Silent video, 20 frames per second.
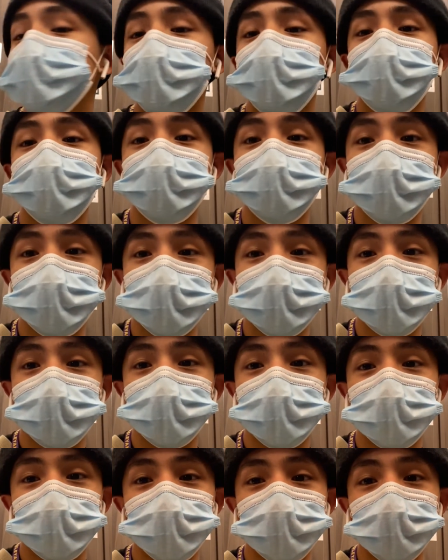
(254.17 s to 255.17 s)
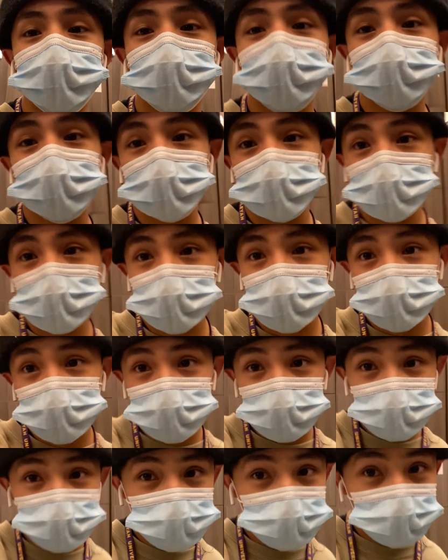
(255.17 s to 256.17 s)
Fortunately, I don't have anyone to
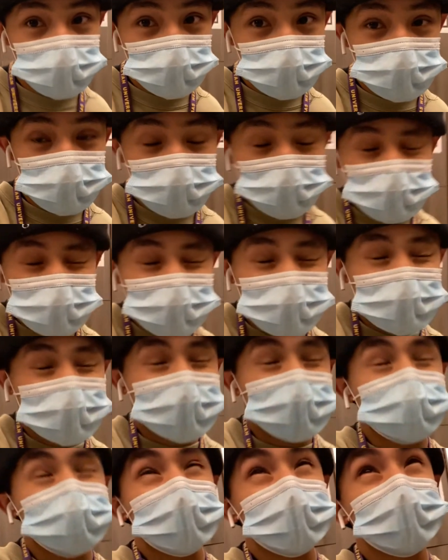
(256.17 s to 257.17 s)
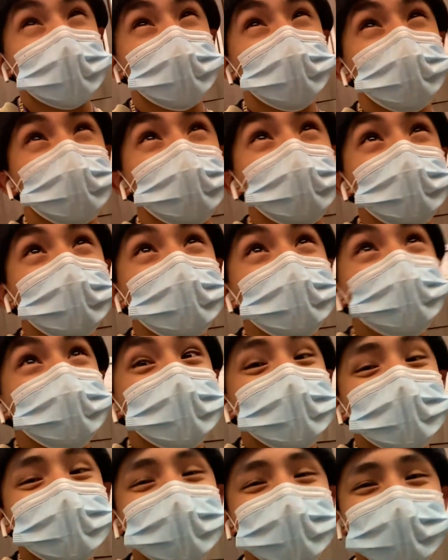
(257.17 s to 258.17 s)
record for me. I'm not cool enough
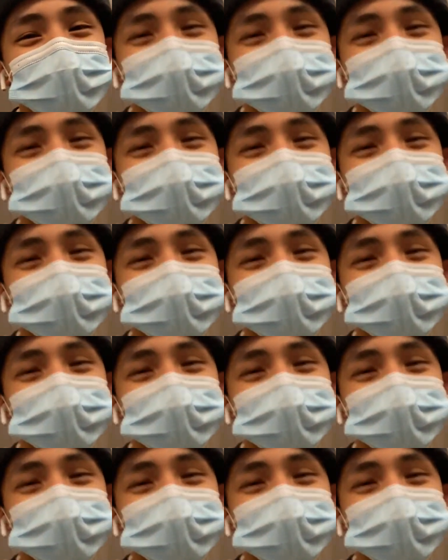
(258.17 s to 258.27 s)
yet,